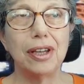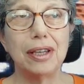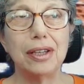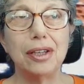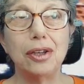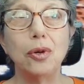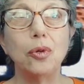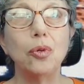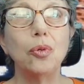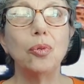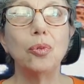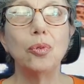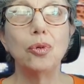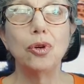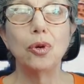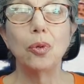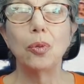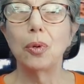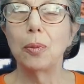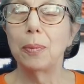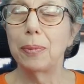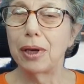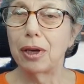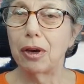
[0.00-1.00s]
you
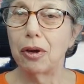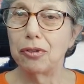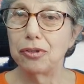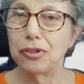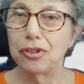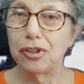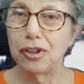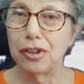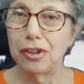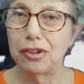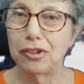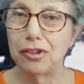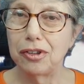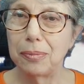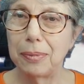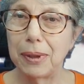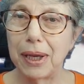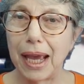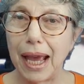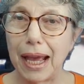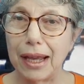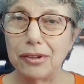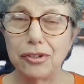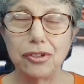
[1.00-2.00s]
will be considered to
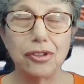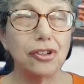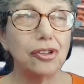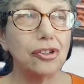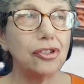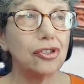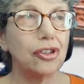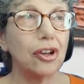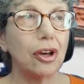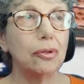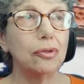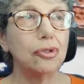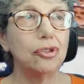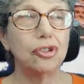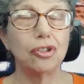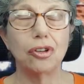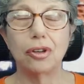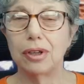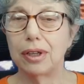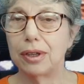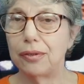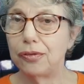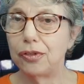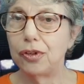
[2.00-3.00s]
be
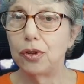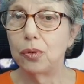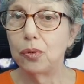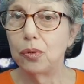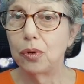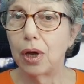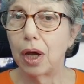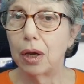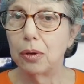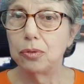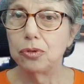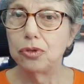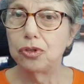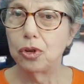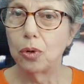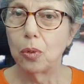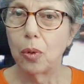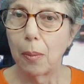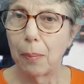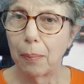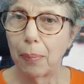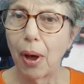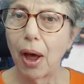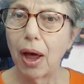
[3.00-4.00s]
antisocial if you go
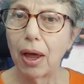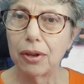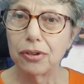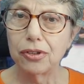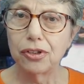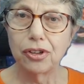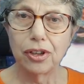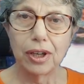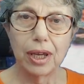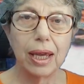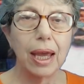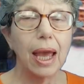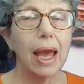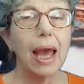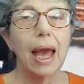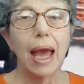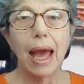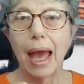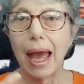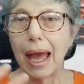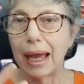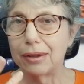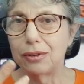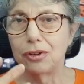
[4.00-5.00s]
to a party
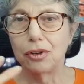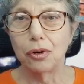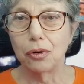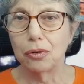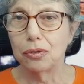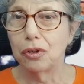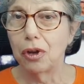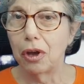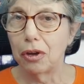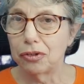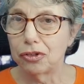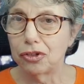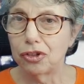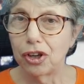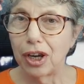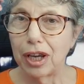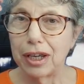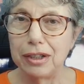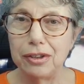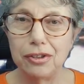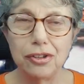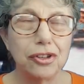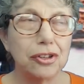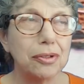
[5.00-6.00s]
and you're not
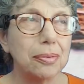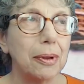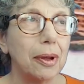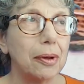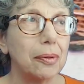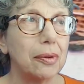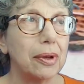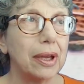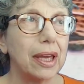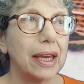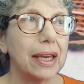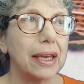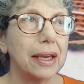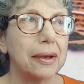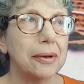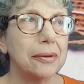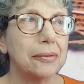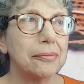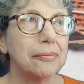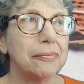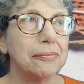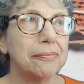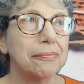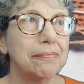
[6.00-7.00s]
chain smoking.
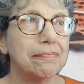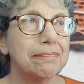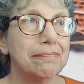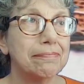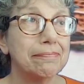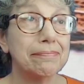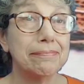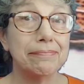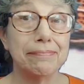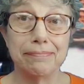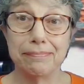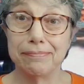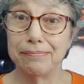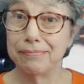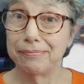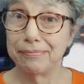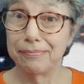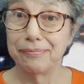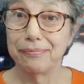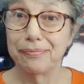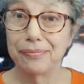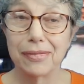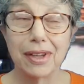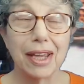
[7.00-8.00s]

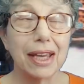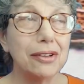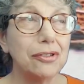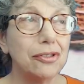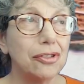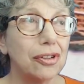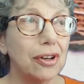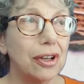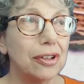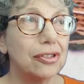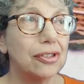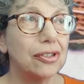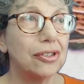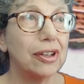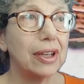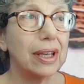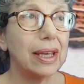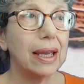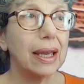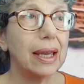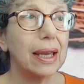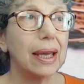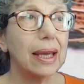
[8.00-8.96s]
Interesting.